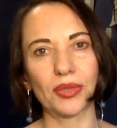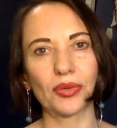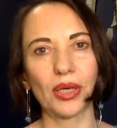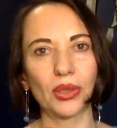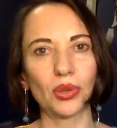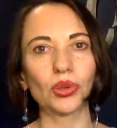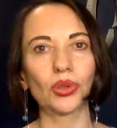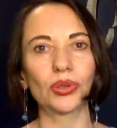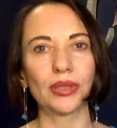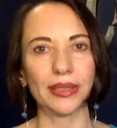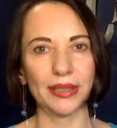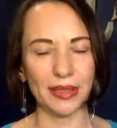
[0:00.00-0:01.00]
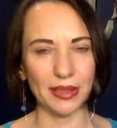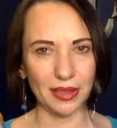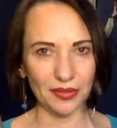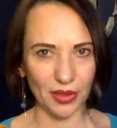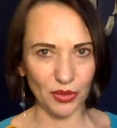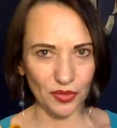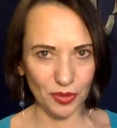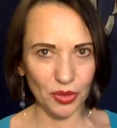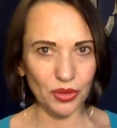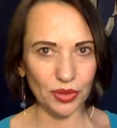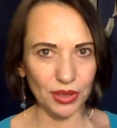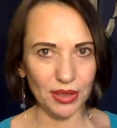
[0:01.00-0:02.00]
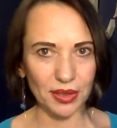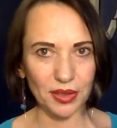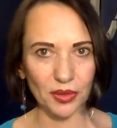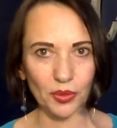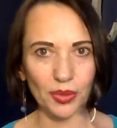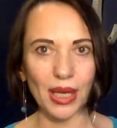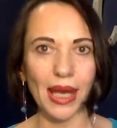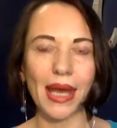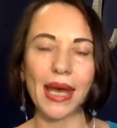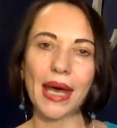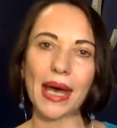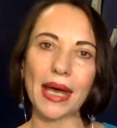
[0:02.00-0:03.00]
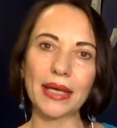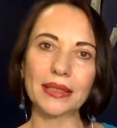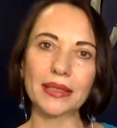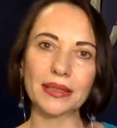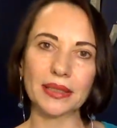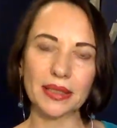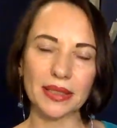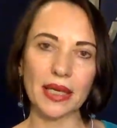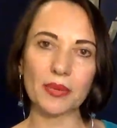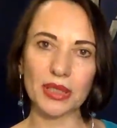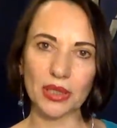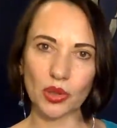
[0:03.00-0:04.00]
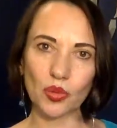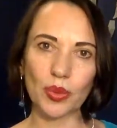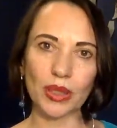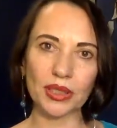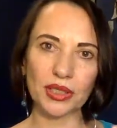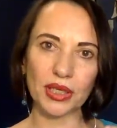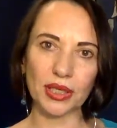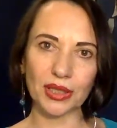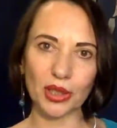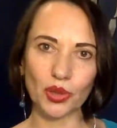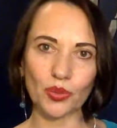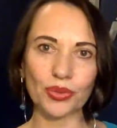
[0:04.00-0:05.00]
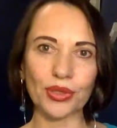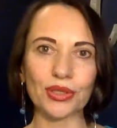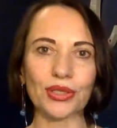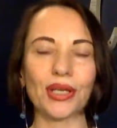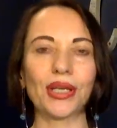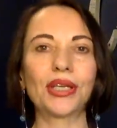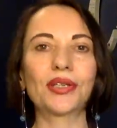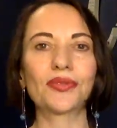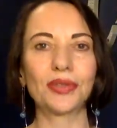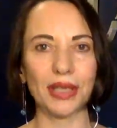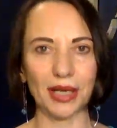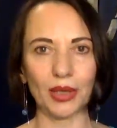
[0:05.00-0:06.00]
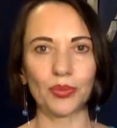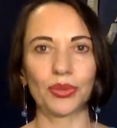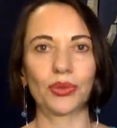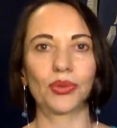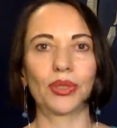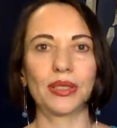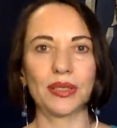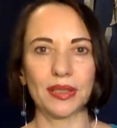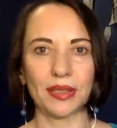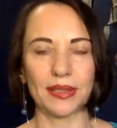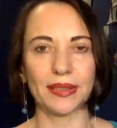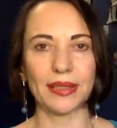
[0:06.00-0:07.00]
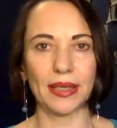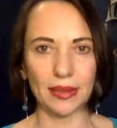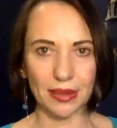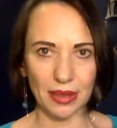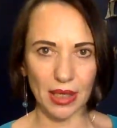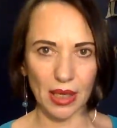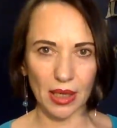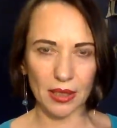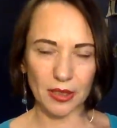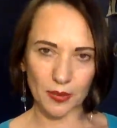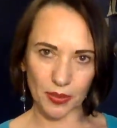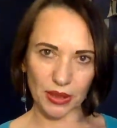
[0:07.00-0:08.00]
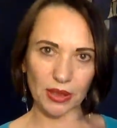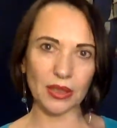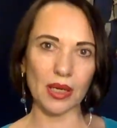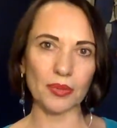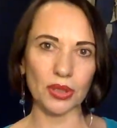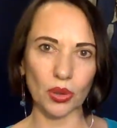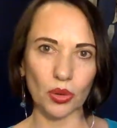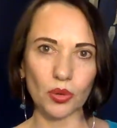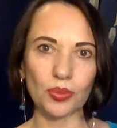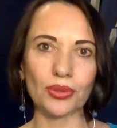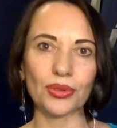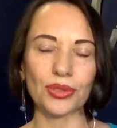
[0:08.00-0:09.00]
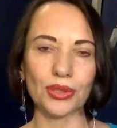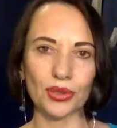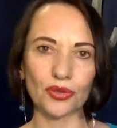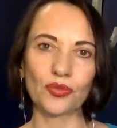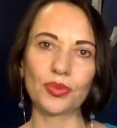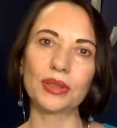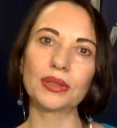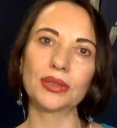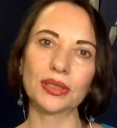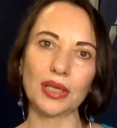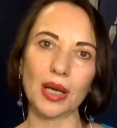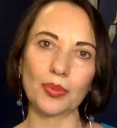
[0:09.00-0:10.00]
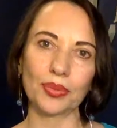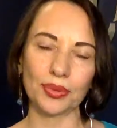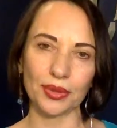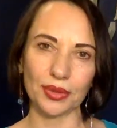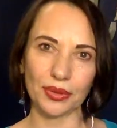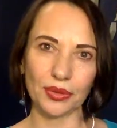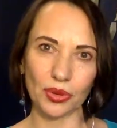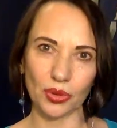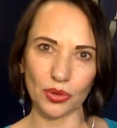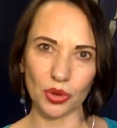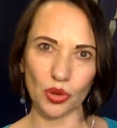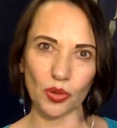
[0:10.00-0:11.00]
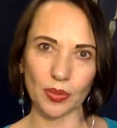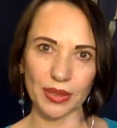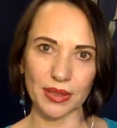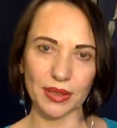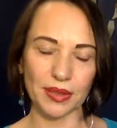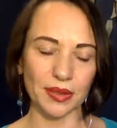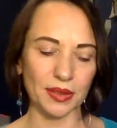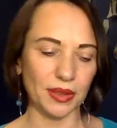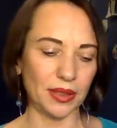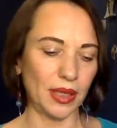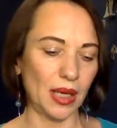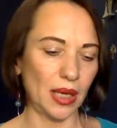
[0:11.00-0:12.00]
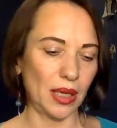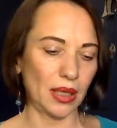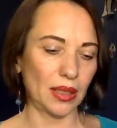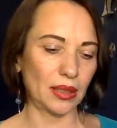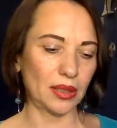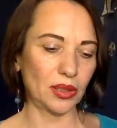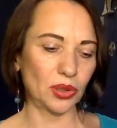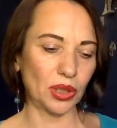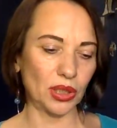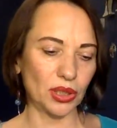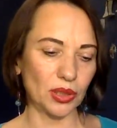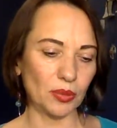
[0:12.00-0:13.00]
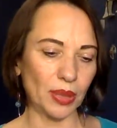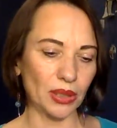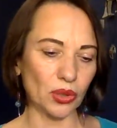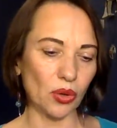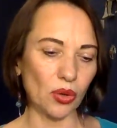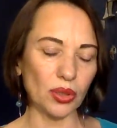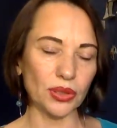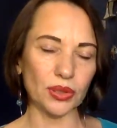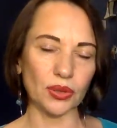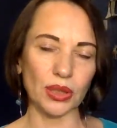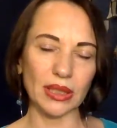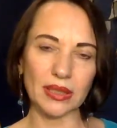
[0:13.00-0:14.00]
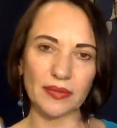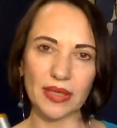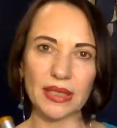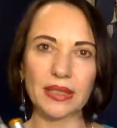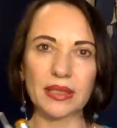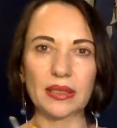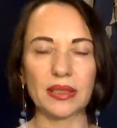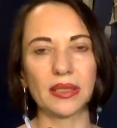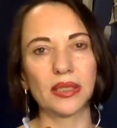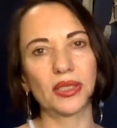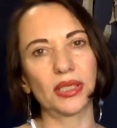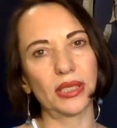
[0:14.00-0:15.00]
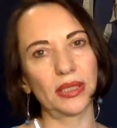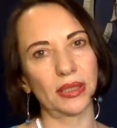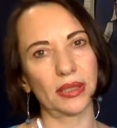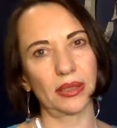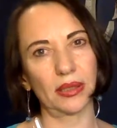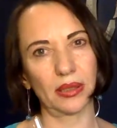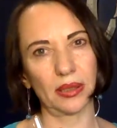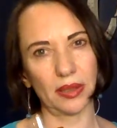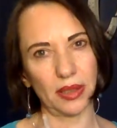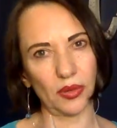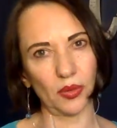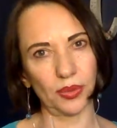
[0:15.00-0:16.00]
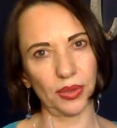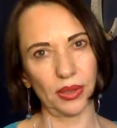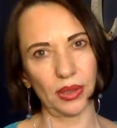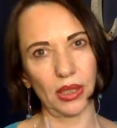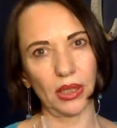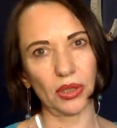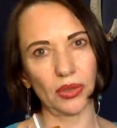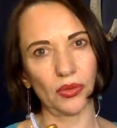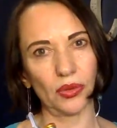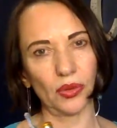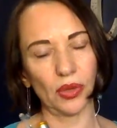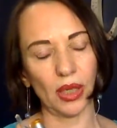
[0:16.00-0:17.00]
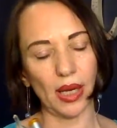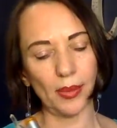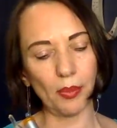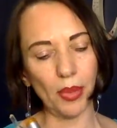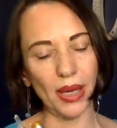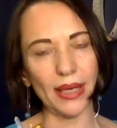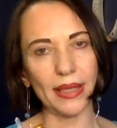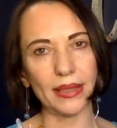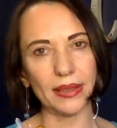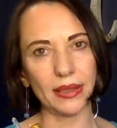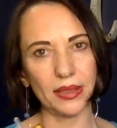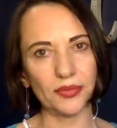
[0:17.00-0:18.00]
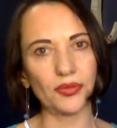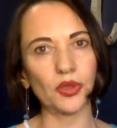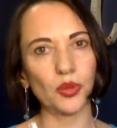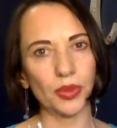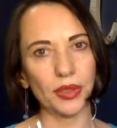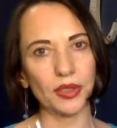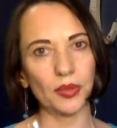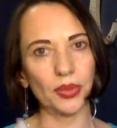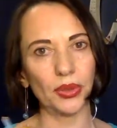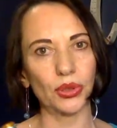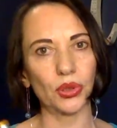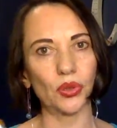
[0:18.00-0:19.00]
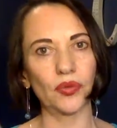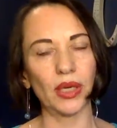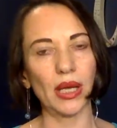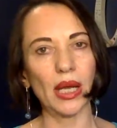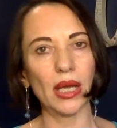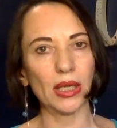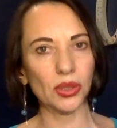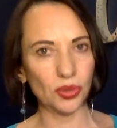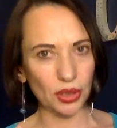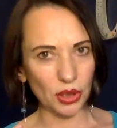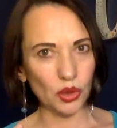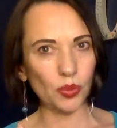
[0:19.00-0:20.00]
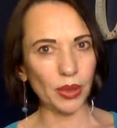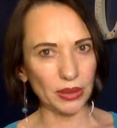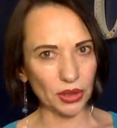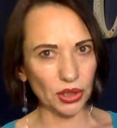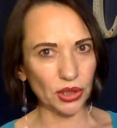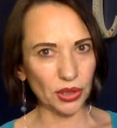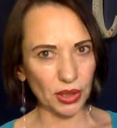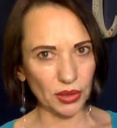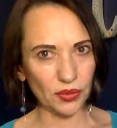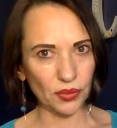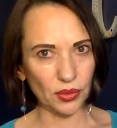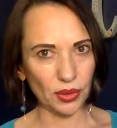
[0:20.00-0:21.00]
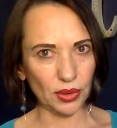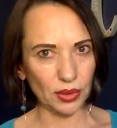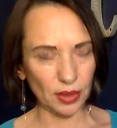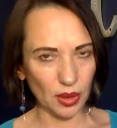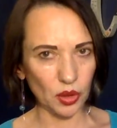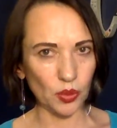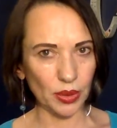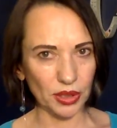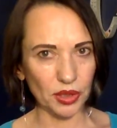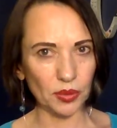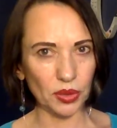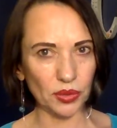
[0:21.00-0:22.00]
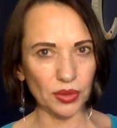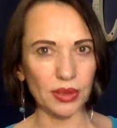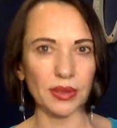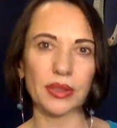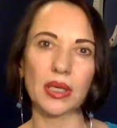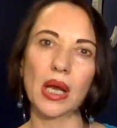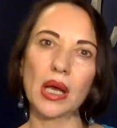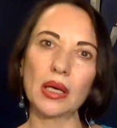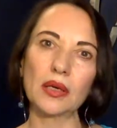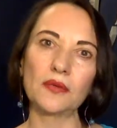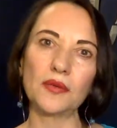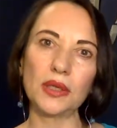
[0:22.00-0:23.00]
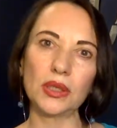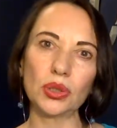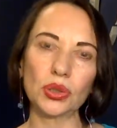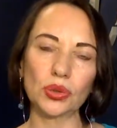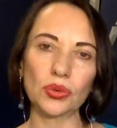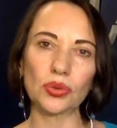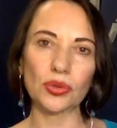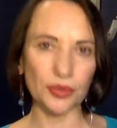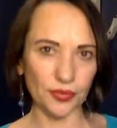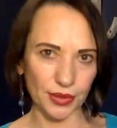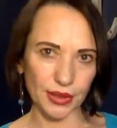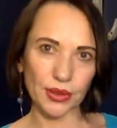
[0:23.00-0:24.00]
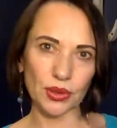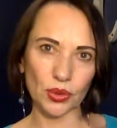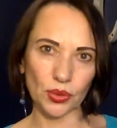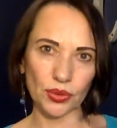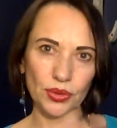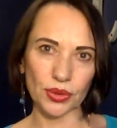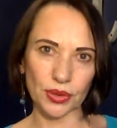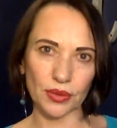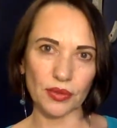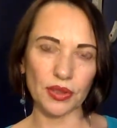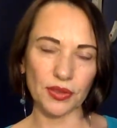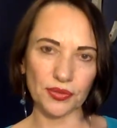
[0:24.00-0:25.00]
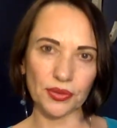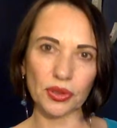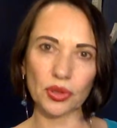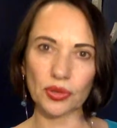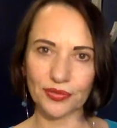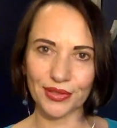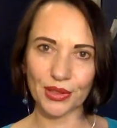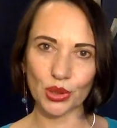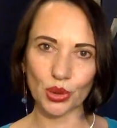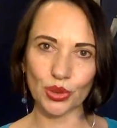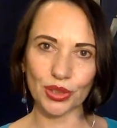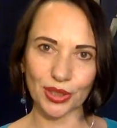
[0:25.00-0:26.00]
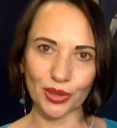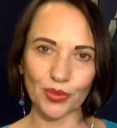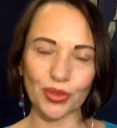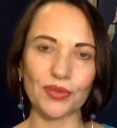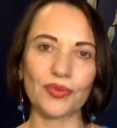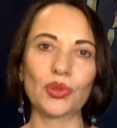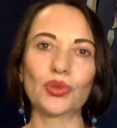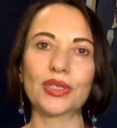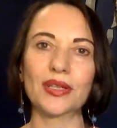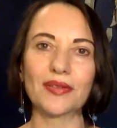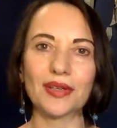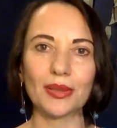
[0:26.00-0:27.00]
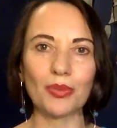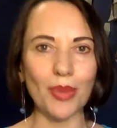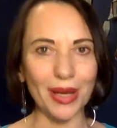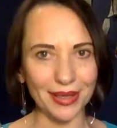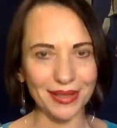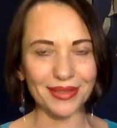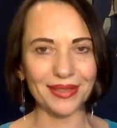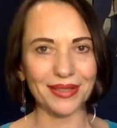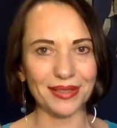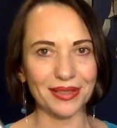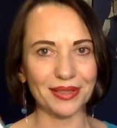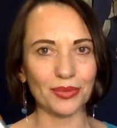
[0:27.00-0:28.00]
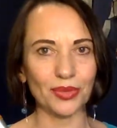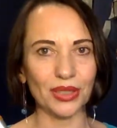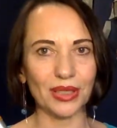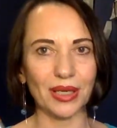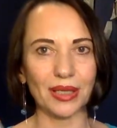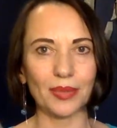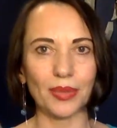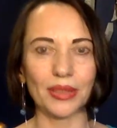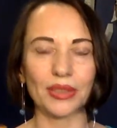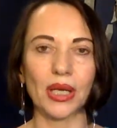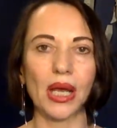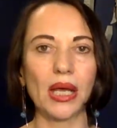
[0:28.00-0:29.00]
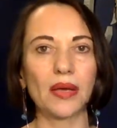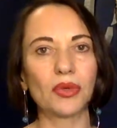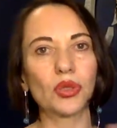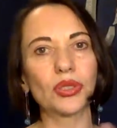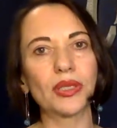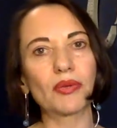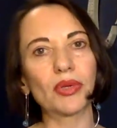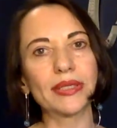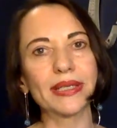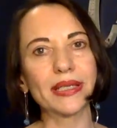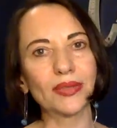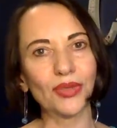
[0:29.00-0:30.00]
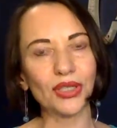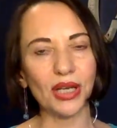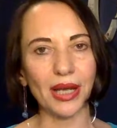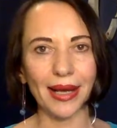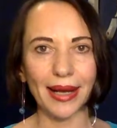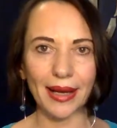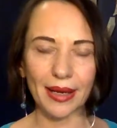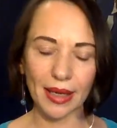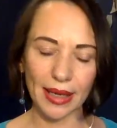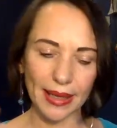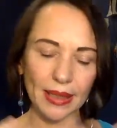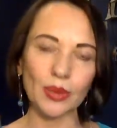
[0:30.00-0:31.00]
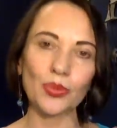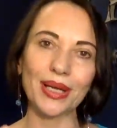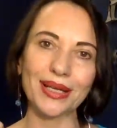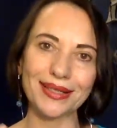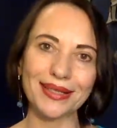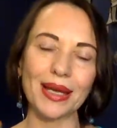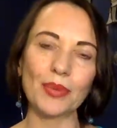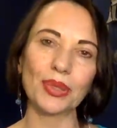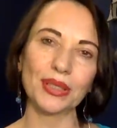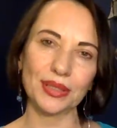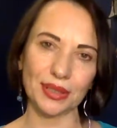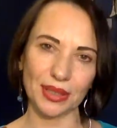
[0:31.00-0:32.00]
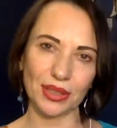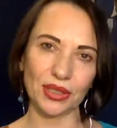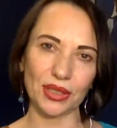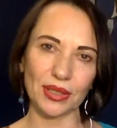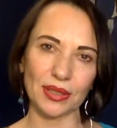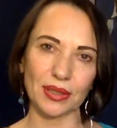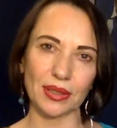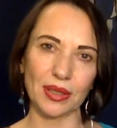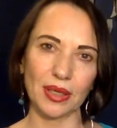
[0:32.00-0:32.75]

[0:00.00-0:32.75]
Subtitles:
regard. Not only this is one of the meridian therapy, and same as acupuncture and acupressure, it will help you in this sense, speeding up the whole process of building up neuroplasticity situation. But also, it's a very synergetic therapy. It combines different principles. So we treat acupuncture network, acupuncture meridians, we do reflex zones, different reflex zone therapies. We do several microsystems in Colourpuncture. We do several things which help and tap into each other.